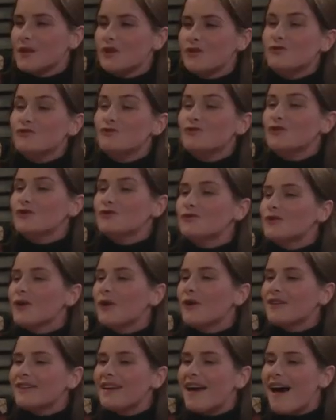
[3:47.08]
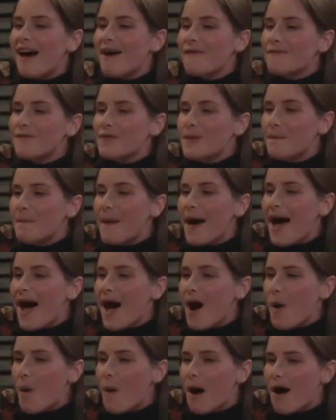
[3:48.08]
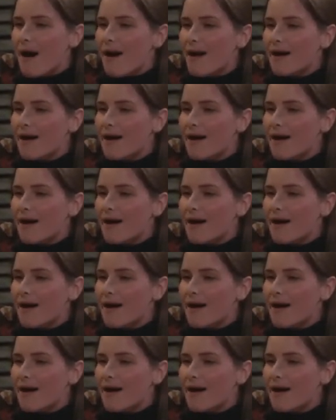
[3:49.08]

You do not have the power.